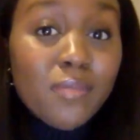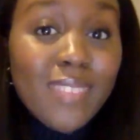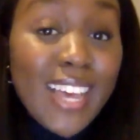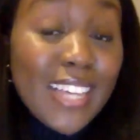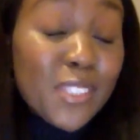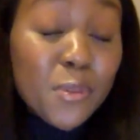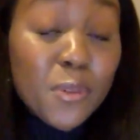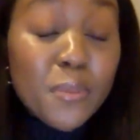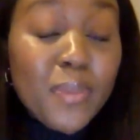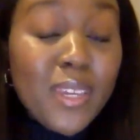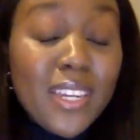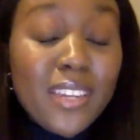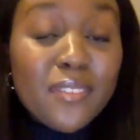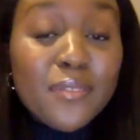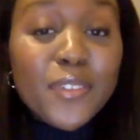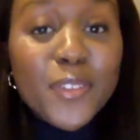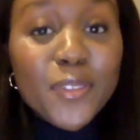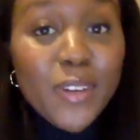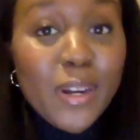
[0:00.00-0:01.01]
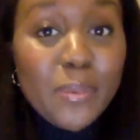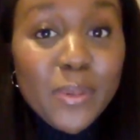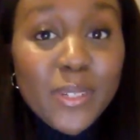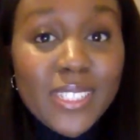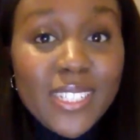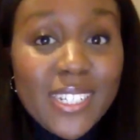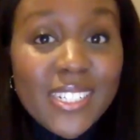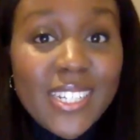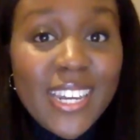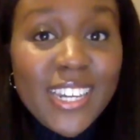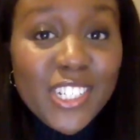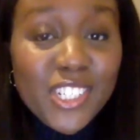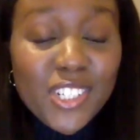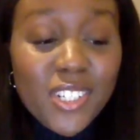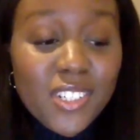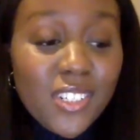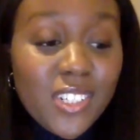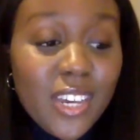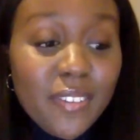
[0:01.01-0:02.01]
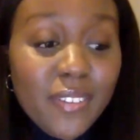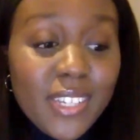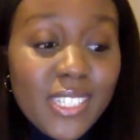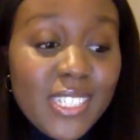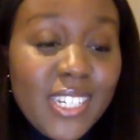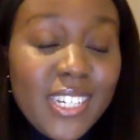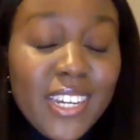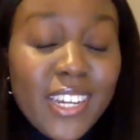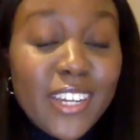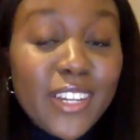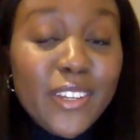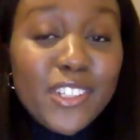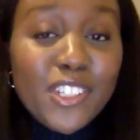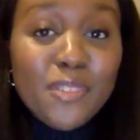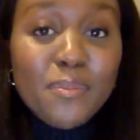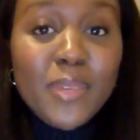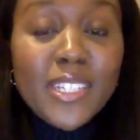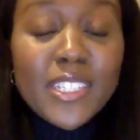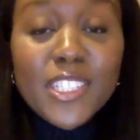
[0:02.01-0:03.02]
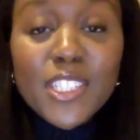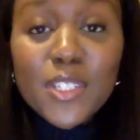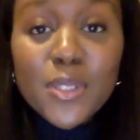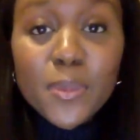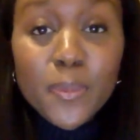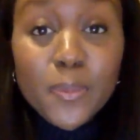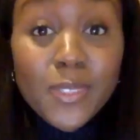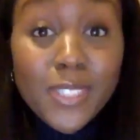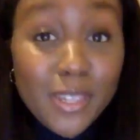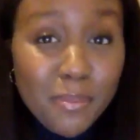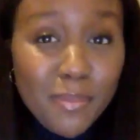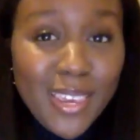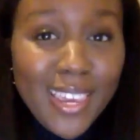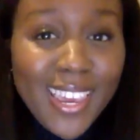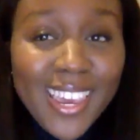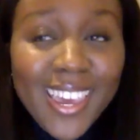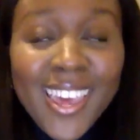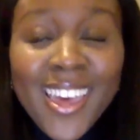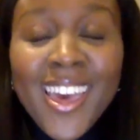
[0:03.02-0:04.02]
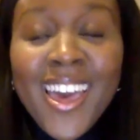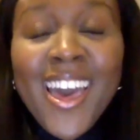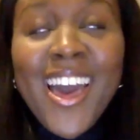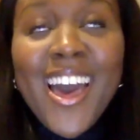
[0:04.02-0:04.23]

that's what meaningful representation and diversity and inclusion means to me.